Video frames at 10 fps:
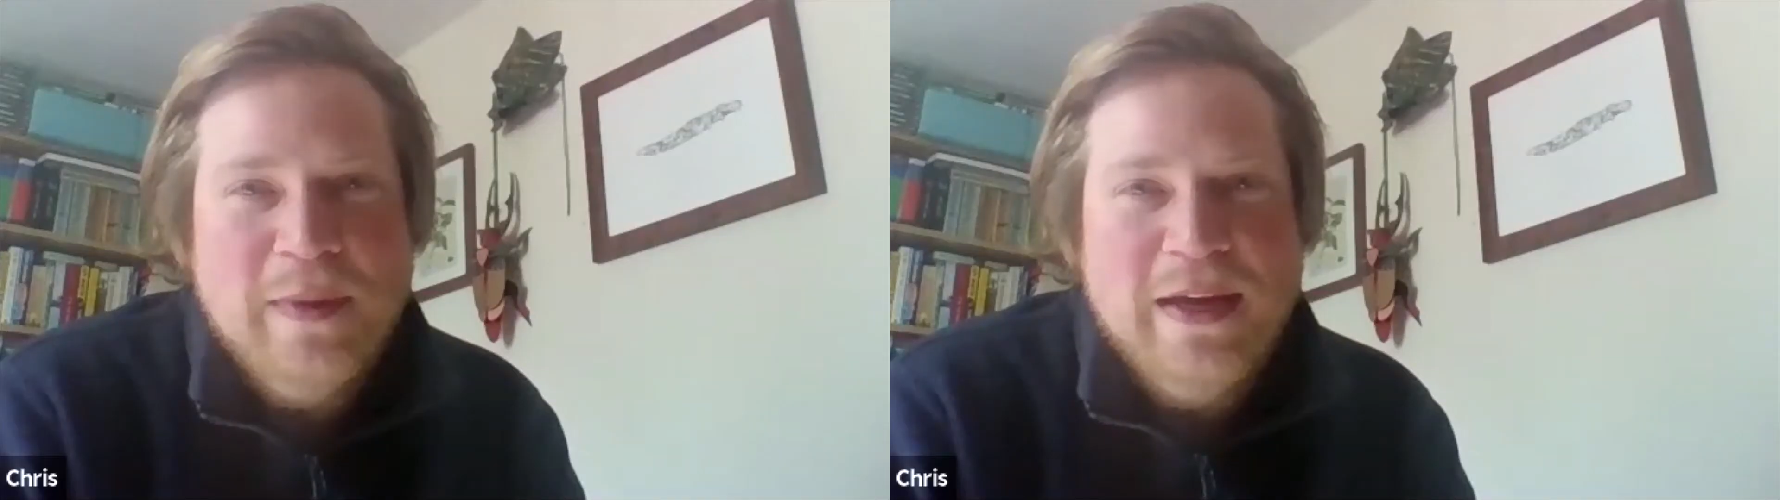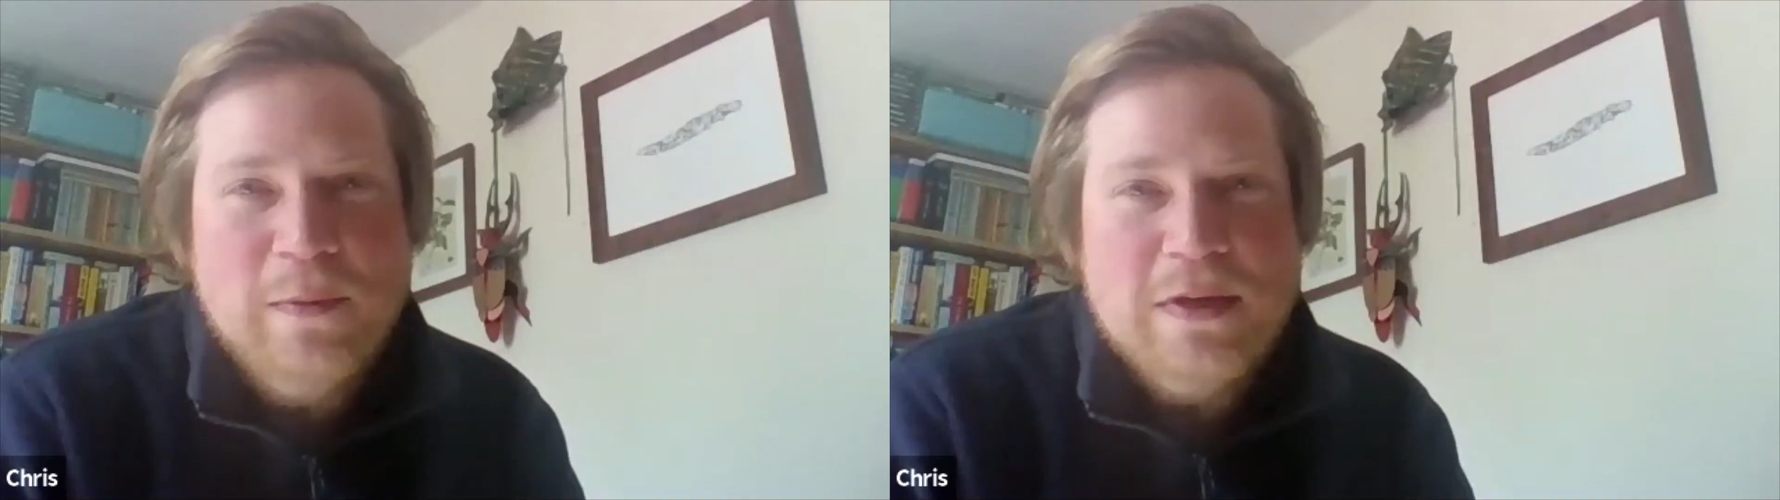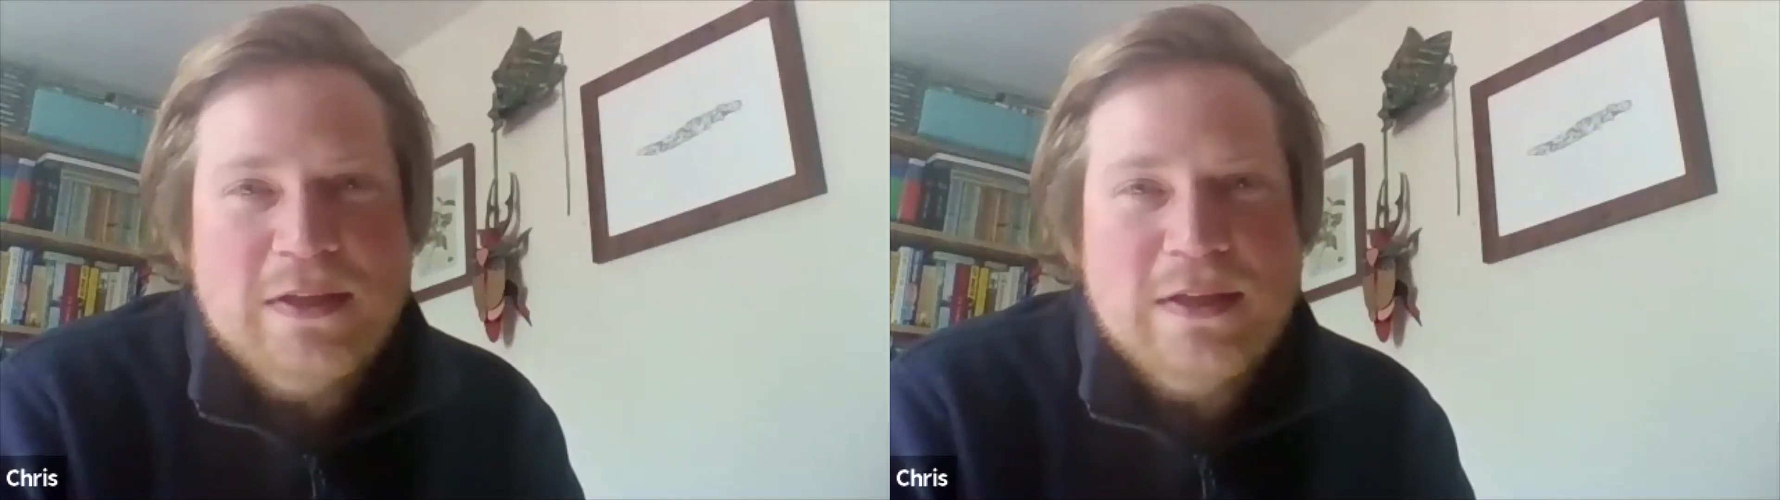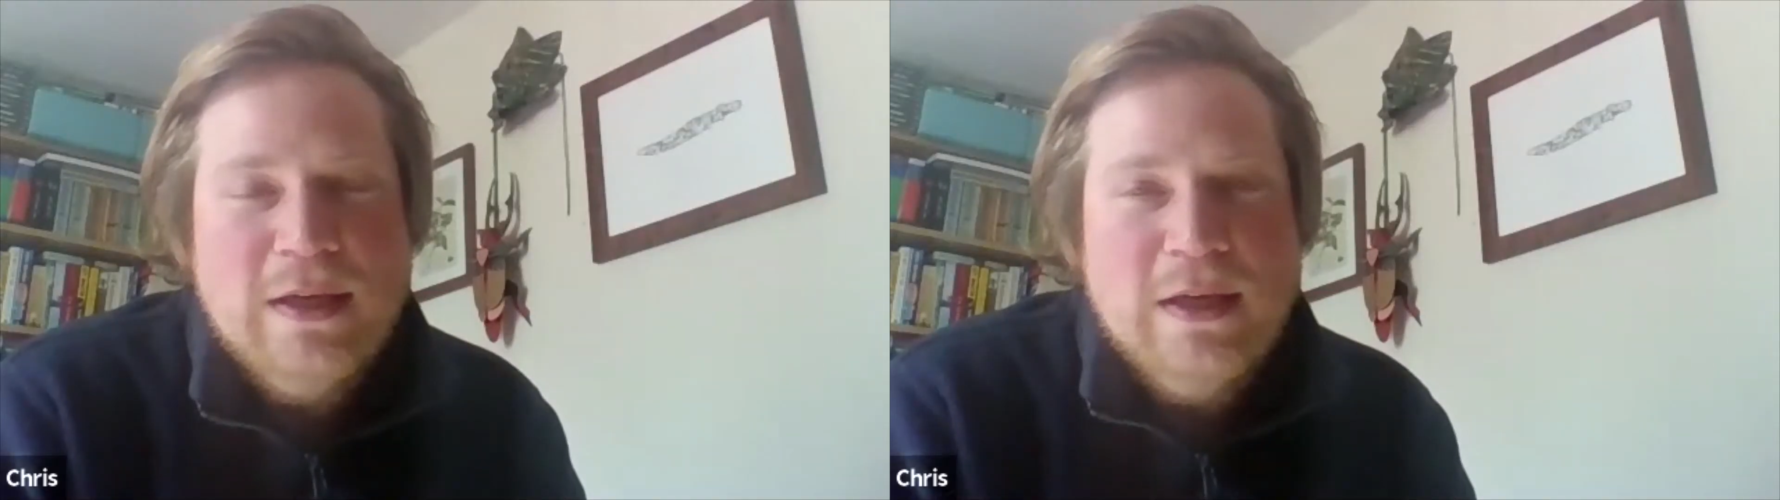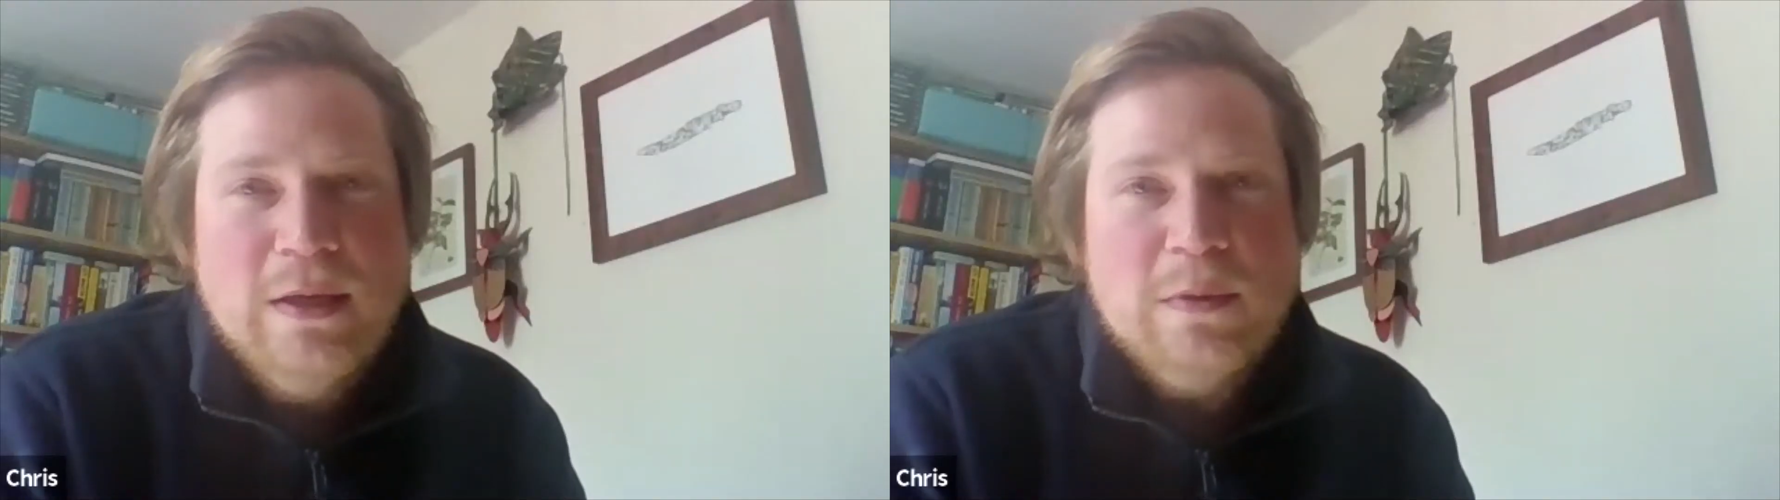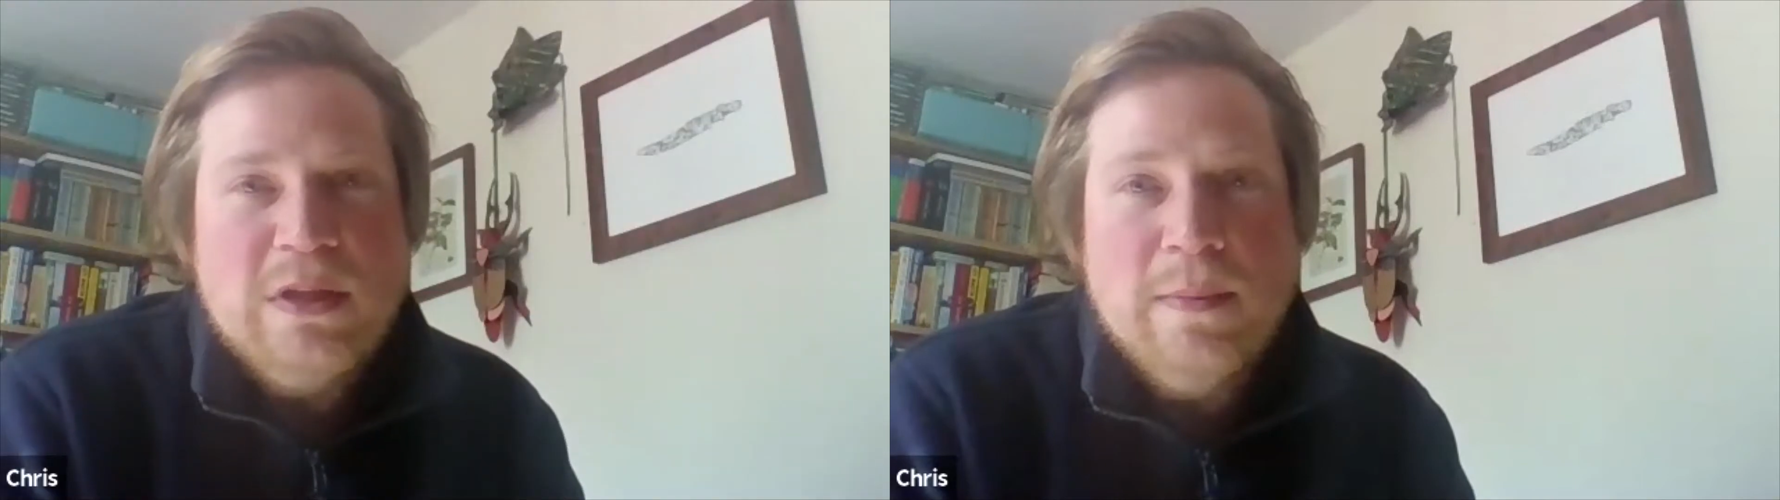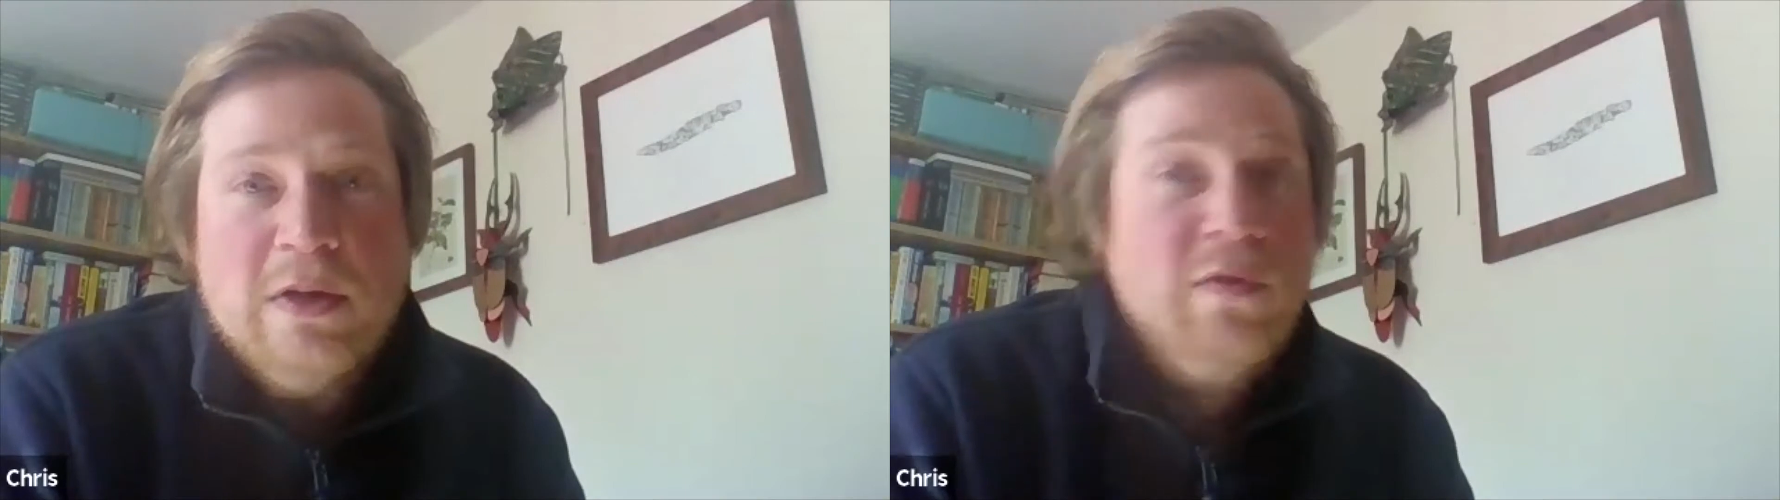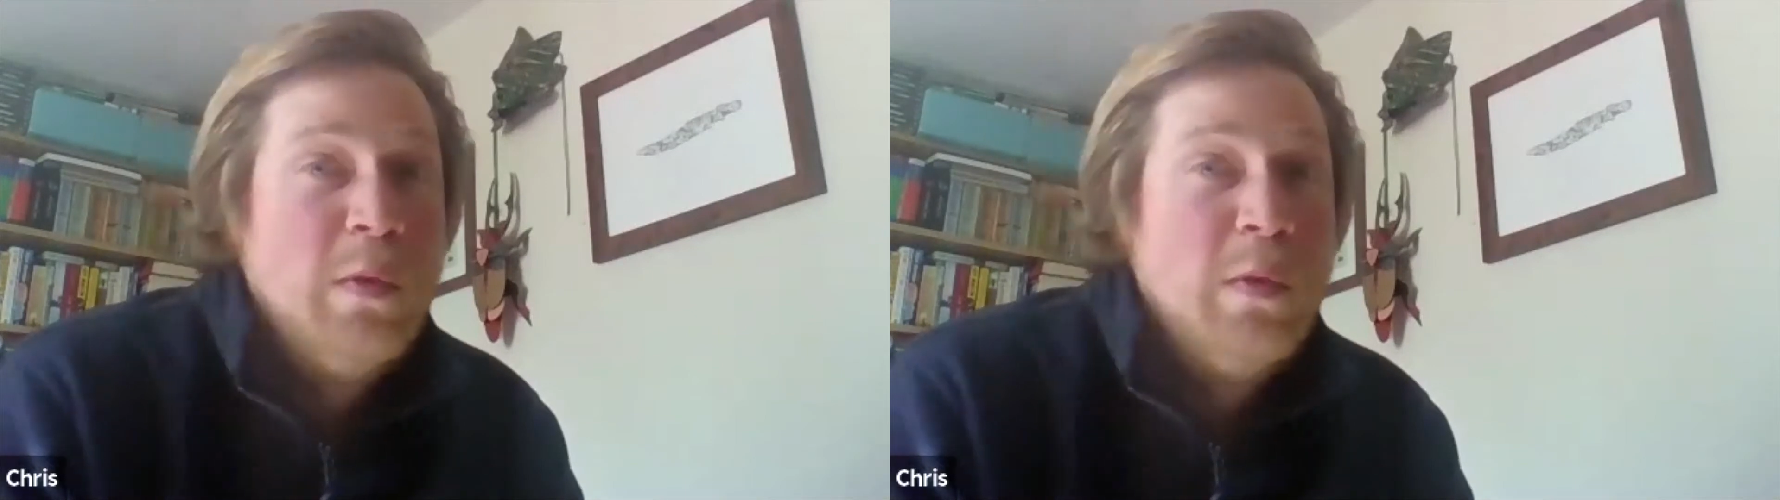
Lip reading: me was the most